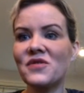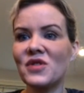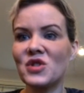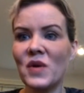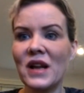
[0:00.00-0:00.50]
much
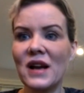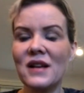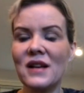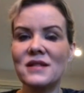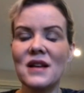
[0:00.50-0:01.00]
for
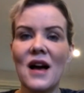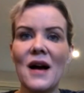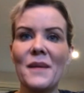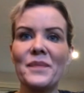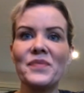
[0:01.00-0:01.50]
joining us.
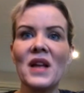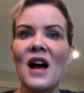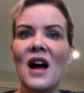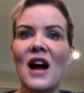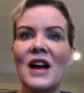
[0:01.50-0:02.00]

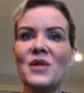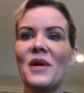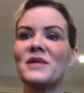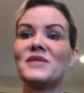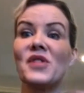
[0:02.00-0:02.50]
I
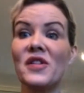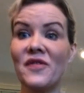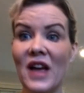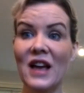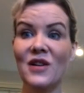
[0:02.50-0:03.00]
know I was very
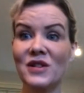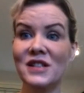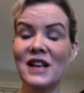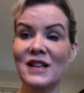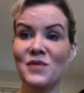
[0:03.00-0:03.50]
vague
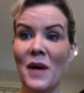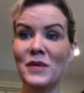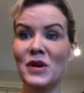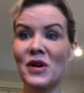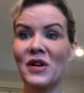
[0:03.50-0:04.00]
on today's
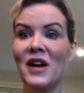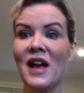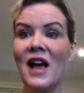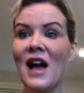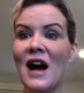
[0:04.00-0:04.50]

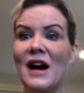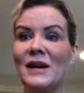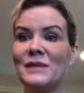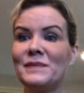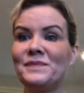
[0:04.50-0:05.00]
webinar.
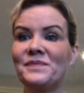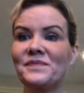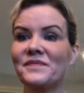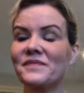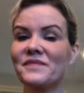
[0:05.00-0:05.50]
And
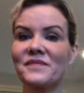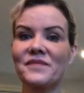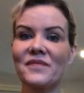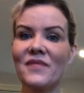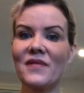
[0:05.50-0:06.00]

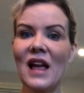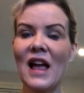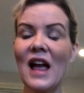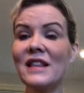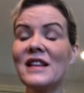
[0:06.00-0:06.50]

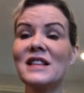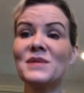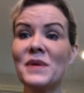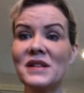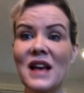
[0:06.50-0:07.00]
I think
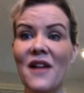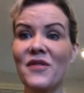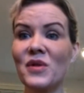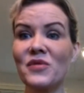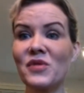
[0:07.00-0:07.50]
that's because
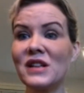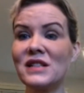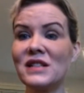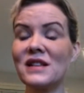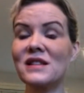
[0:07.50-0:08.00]
everyone
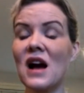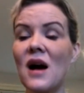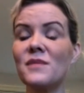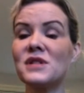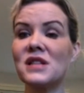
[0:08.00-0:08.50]
really does
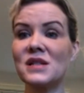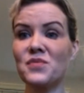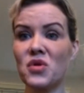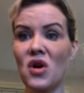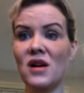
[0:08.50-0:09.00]
come to
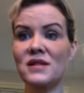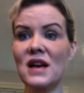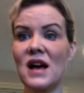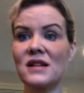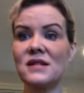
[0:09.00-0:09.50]
this
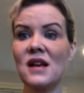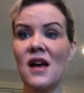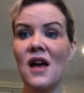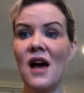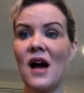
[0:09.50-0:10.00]
process
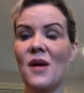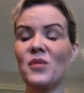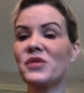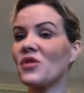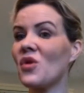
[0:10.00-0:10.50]

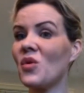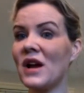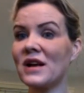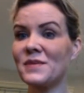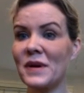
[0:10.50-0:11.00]
with their
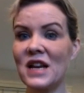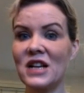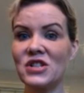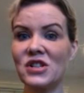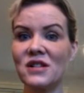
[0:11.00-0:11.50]
own
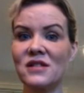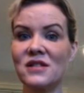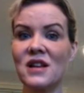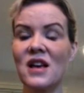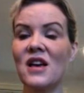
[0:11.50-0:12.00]

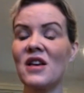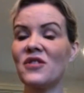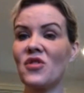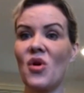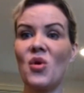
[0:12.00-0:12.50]
expectations,
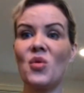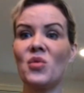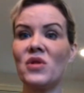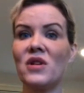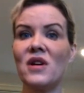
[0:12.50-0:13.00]
their
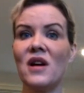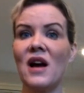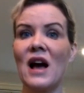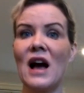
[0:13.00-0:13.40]
own